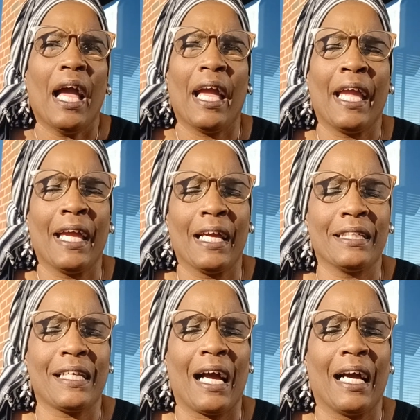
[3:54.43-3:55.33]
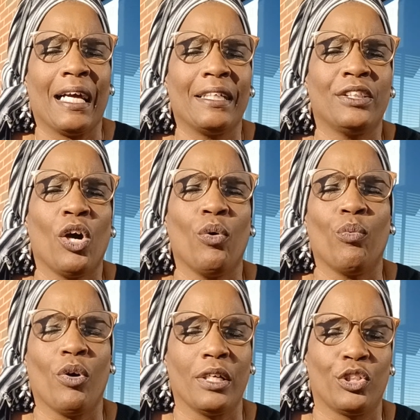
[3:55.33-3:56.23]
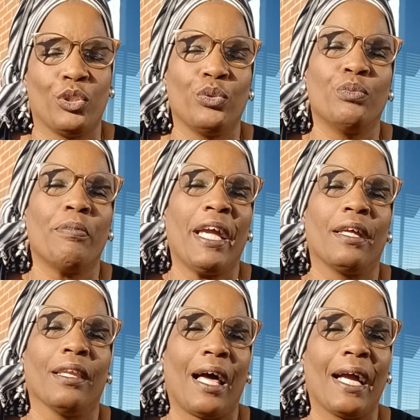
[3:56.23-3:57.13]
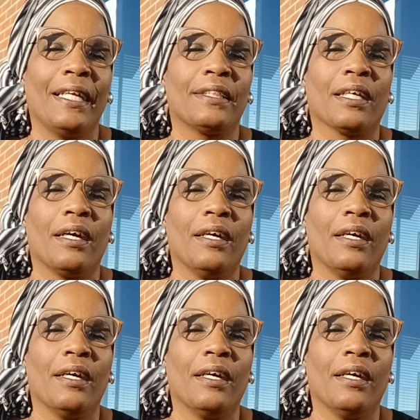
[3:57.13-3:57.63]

And I don't want to make light